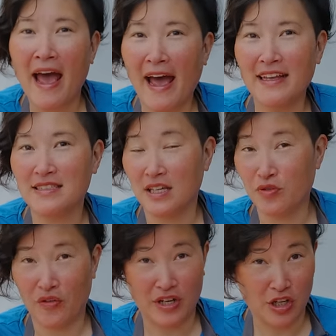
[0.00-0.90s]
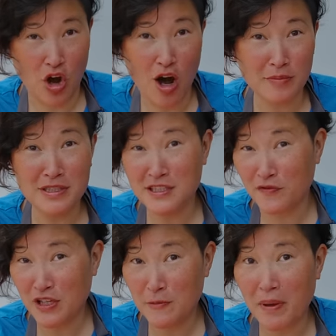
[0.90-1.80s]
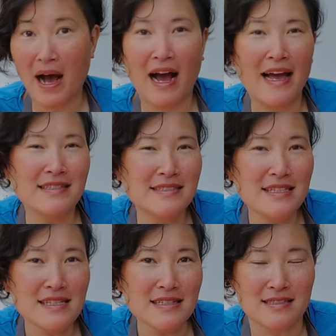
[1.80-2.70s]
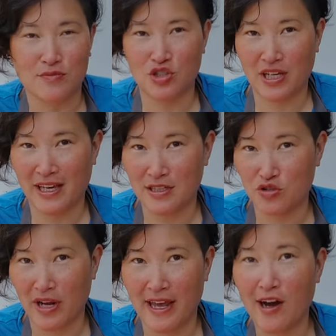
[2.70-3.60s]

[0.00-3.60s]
And if you have any comments, feedback, ideas which I can try